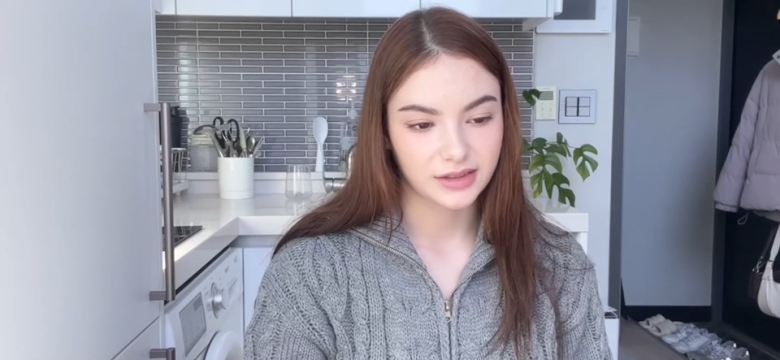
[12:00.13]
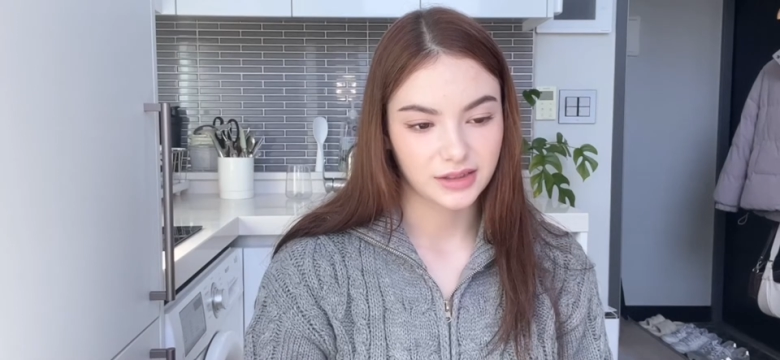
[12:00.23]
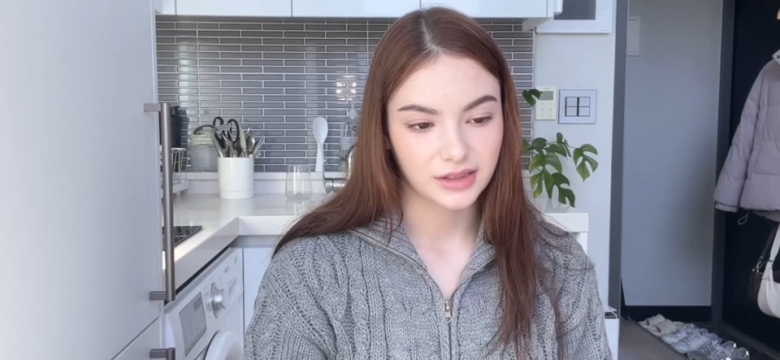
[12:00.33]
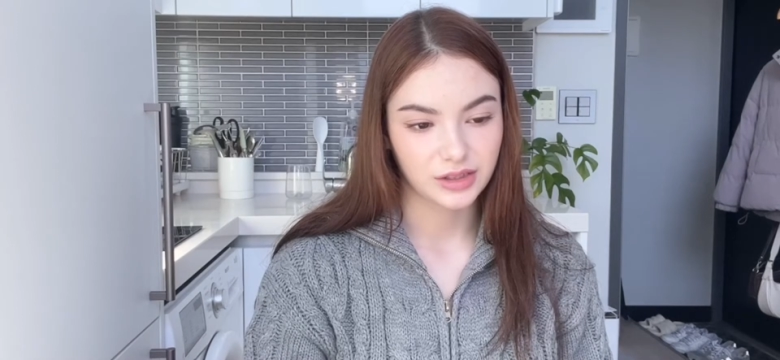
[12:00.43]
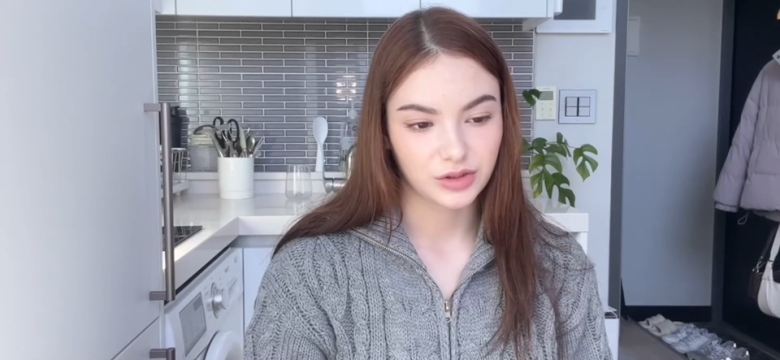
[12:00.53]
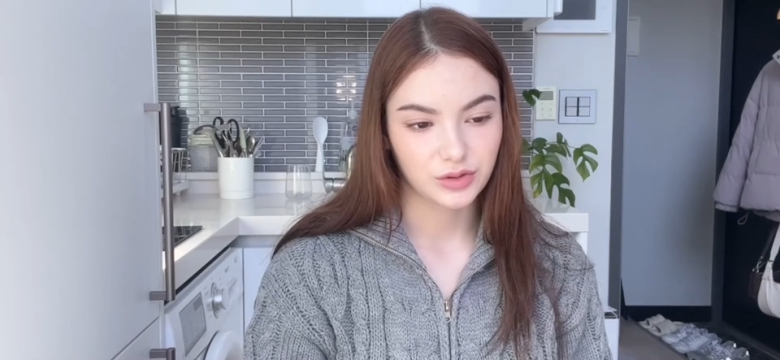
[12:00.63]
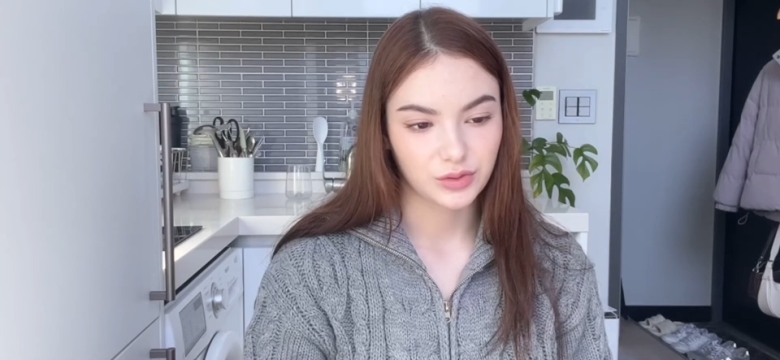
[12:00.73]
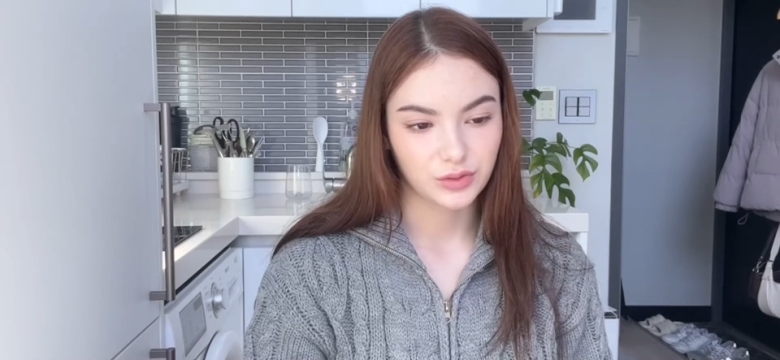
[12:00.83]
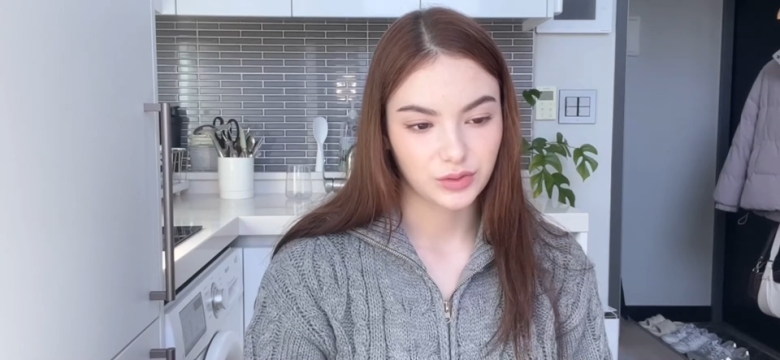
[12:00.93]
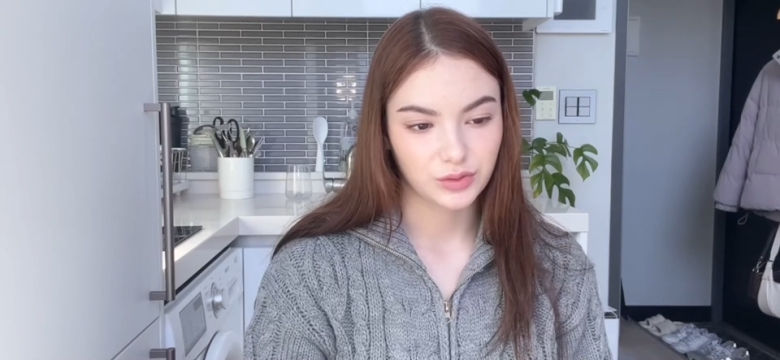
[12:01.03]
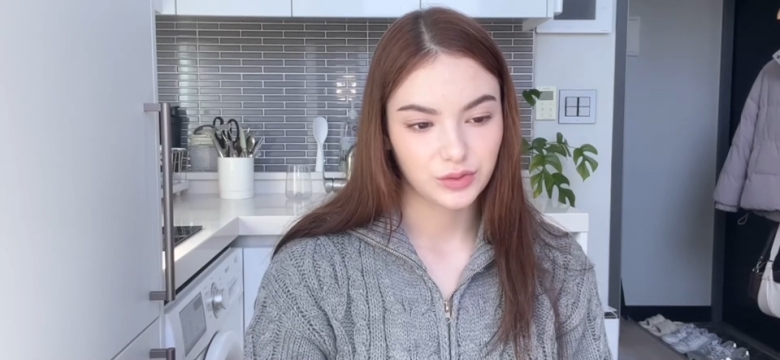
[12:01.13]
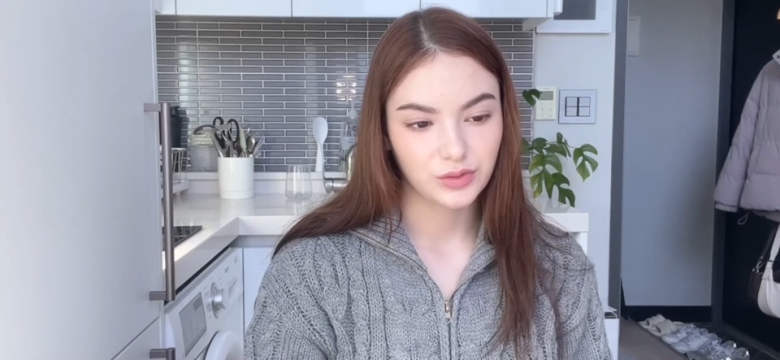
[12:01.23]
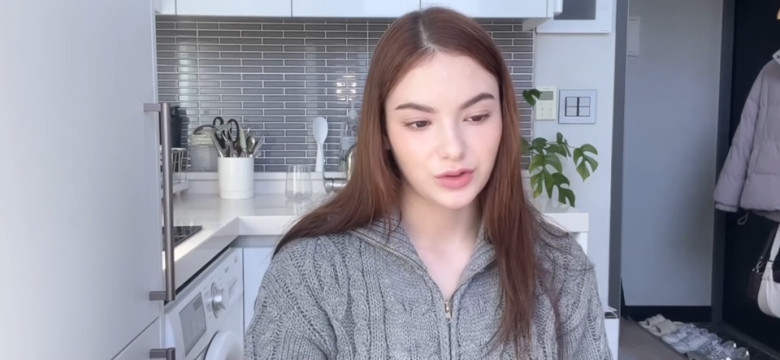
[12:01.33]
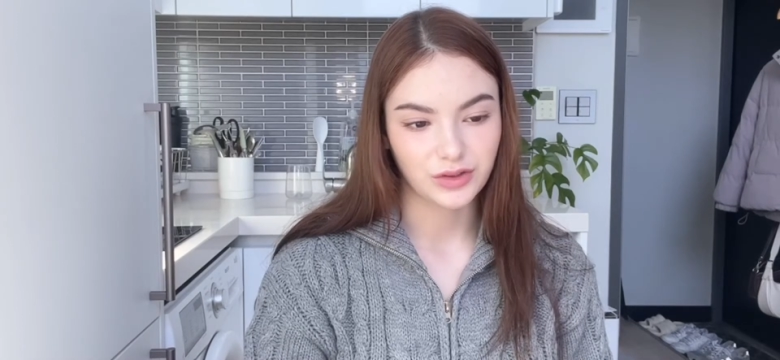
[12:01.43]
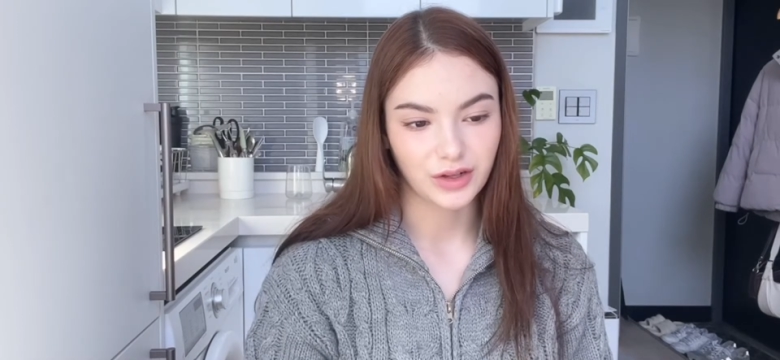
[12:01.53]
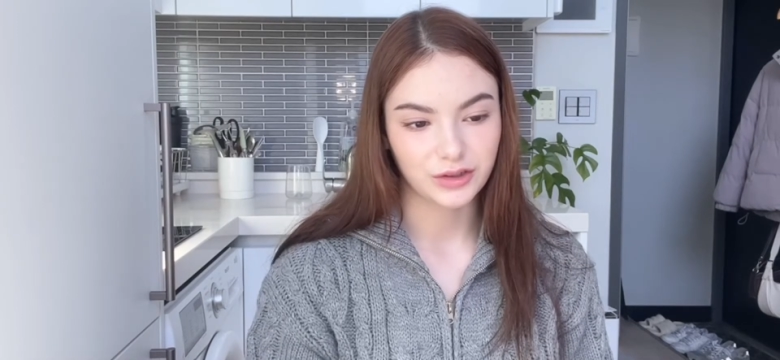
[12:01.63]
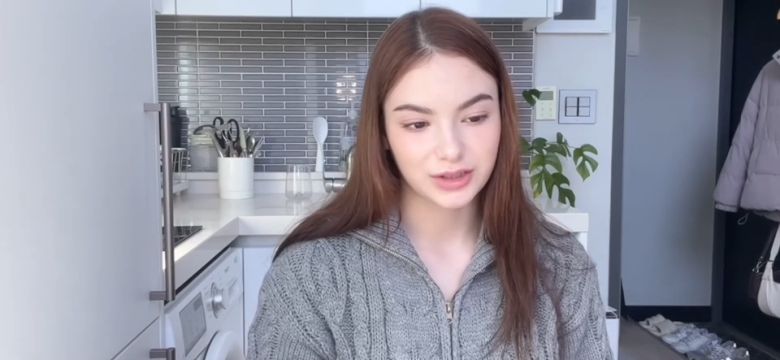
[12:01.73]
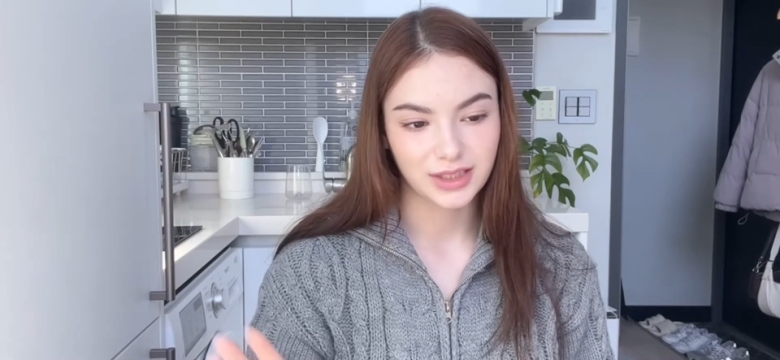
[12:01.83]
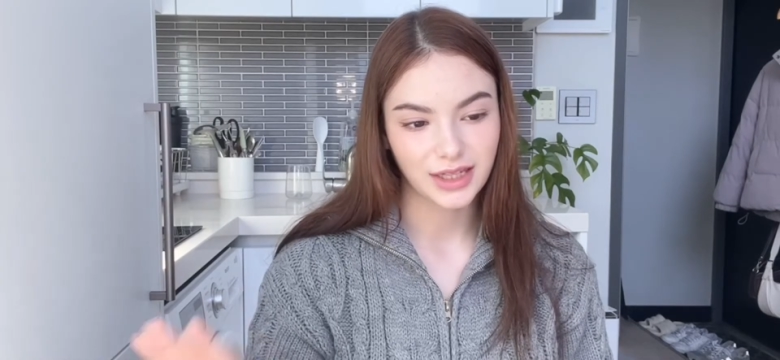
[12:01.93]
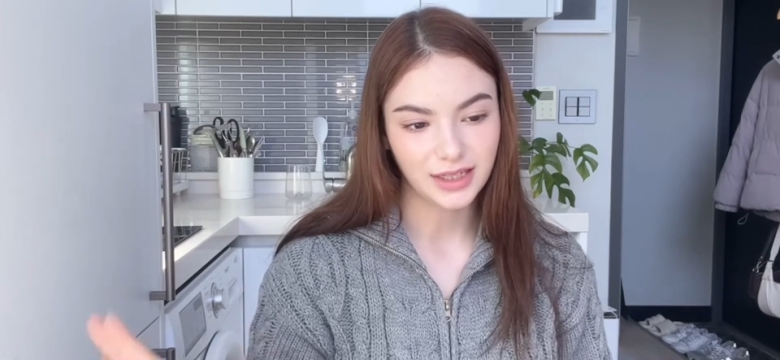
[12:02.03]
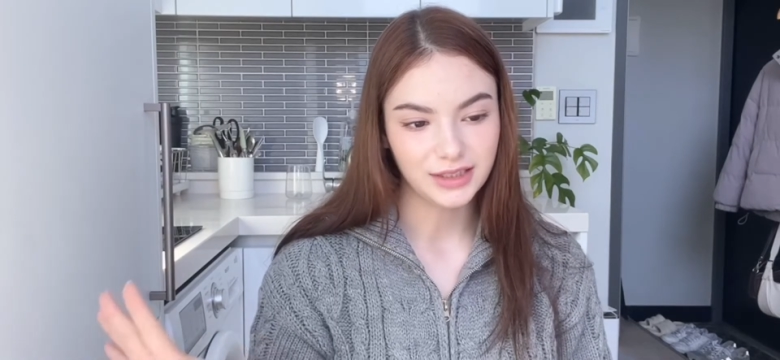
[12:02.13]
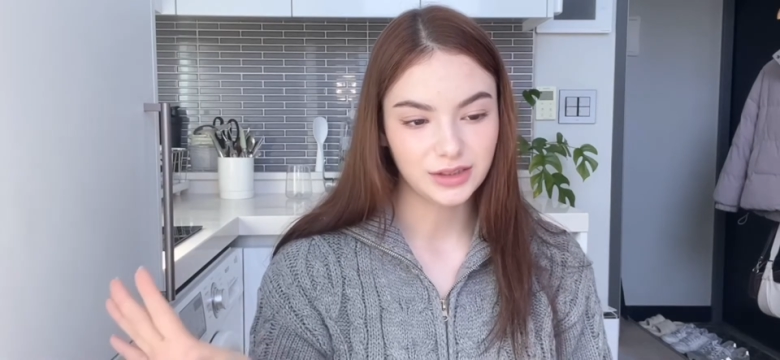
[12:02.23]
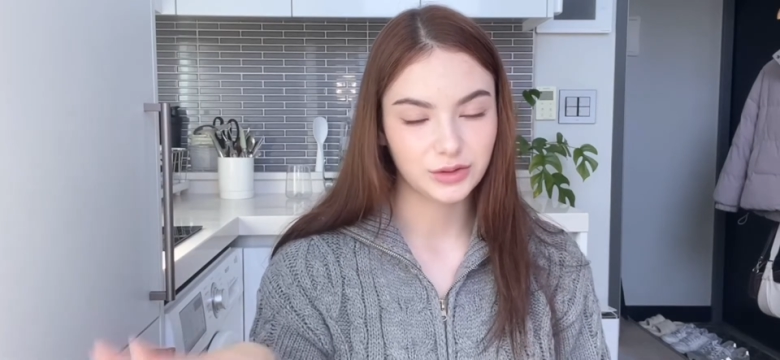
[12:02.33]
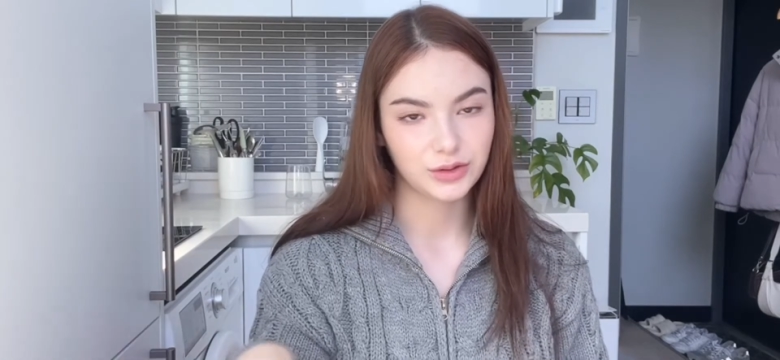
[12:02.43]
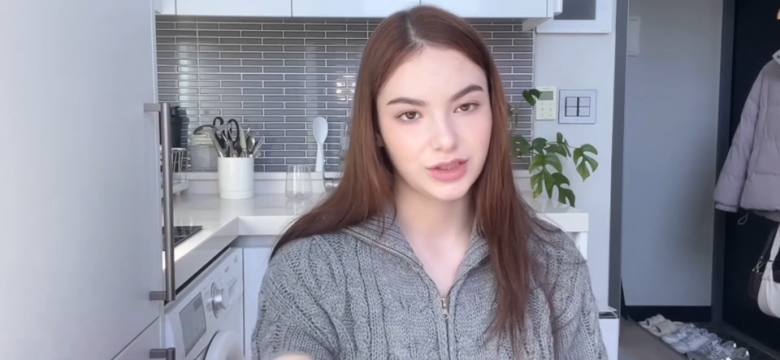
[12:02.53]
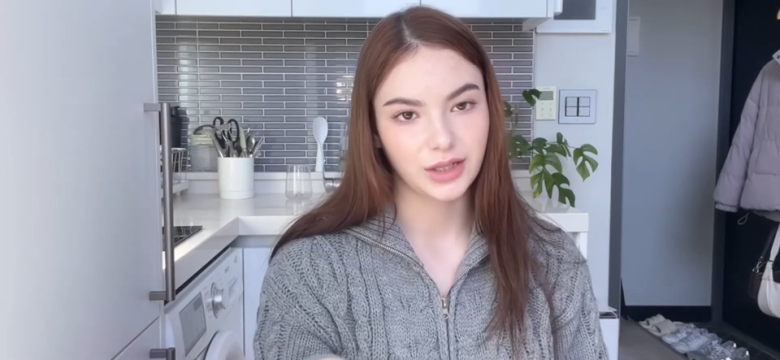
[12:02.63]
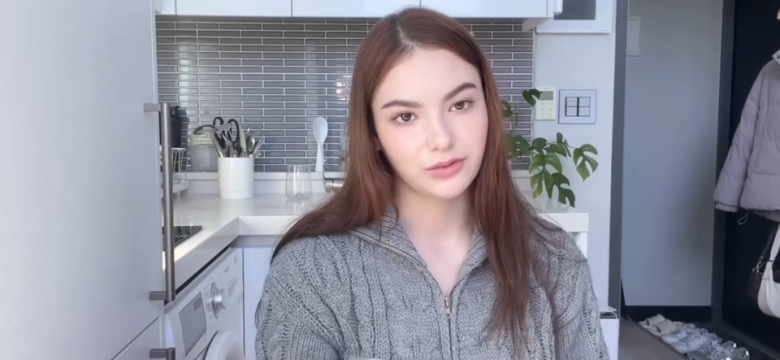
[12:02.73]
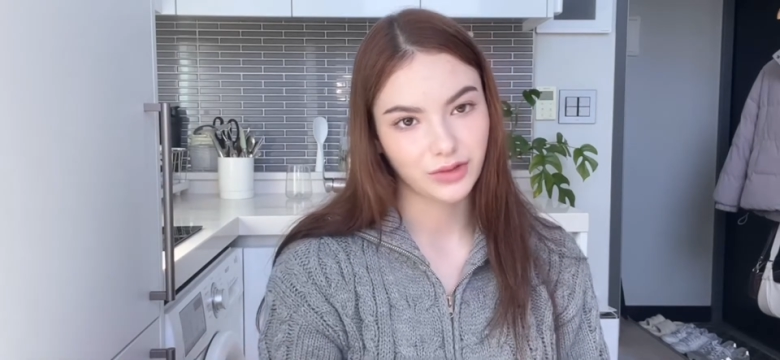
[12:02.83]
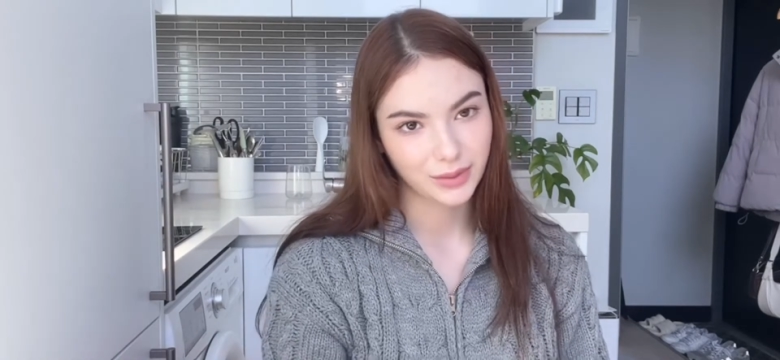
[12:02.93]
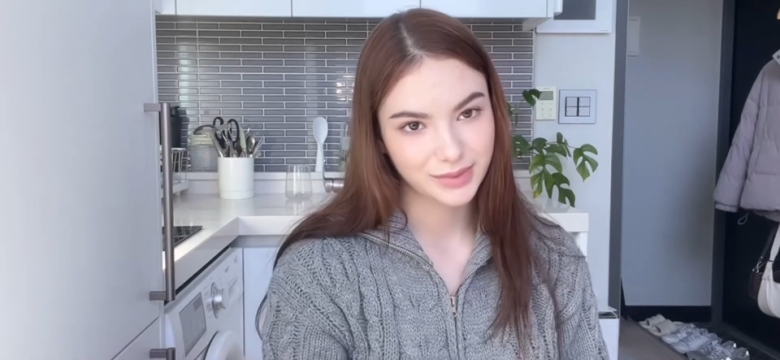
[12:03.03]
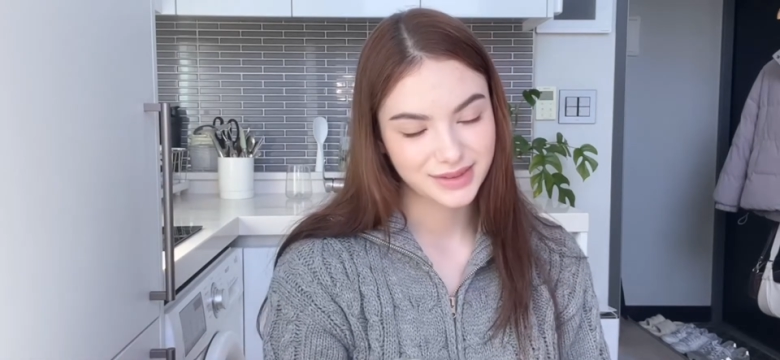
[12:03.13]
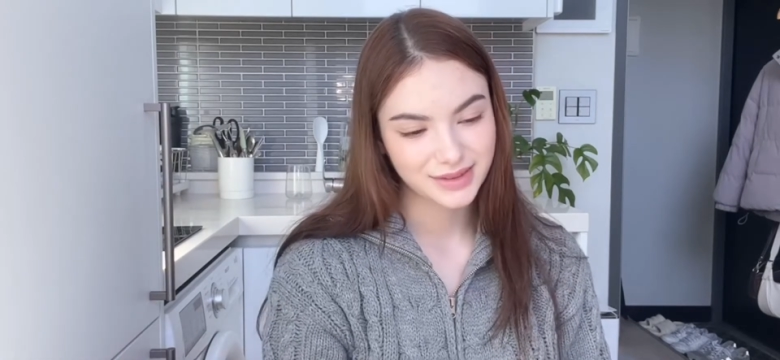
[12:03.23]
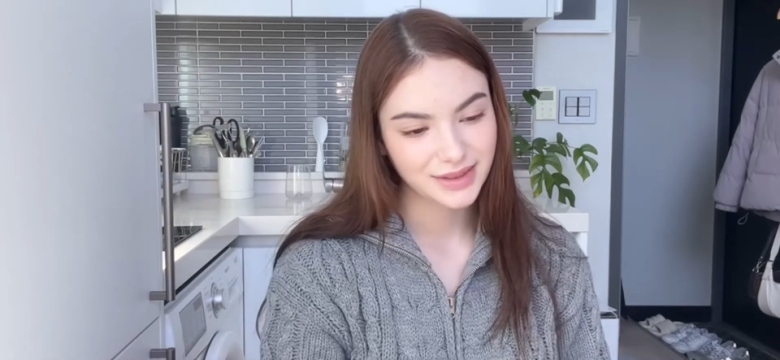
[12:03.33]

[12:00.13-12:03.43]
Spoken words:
I need to do around 8 to 10 reps.